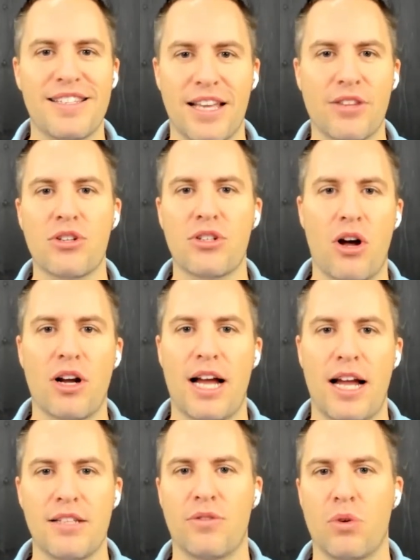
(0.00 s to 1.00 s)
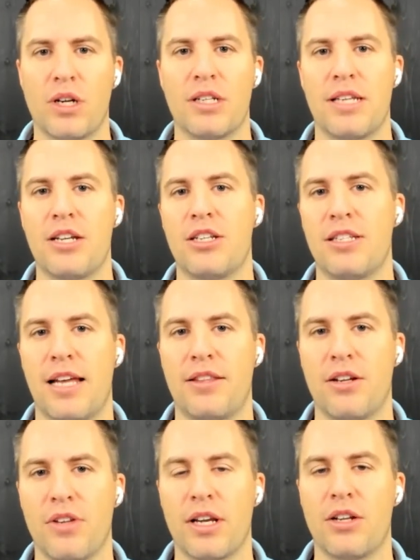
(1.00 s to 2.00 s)
Like, there's all kinds of organizations out
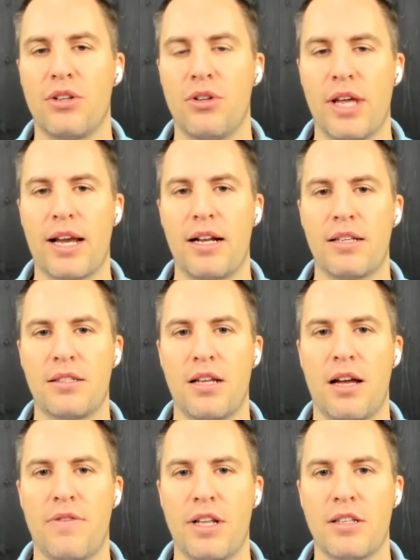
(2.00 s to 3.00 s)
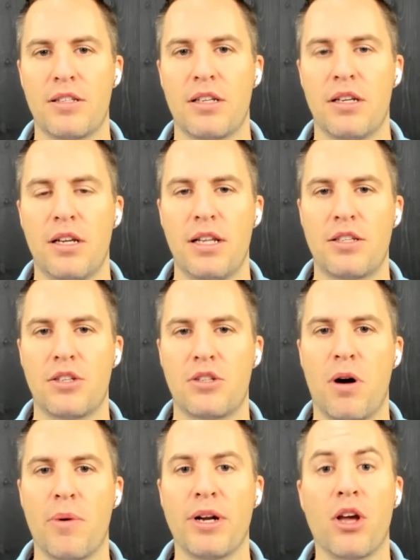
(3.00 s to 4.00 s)
there that can do that kind of stuff, and that's a
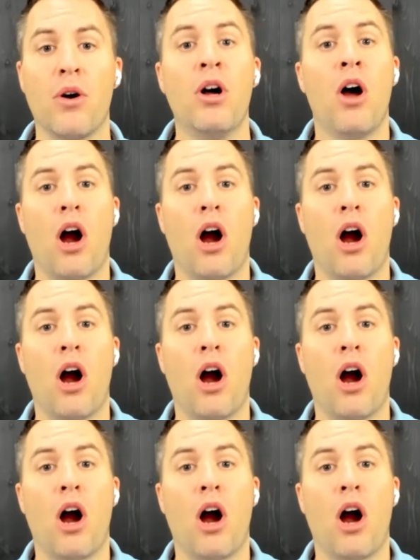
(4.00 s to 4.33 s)
smart way to go.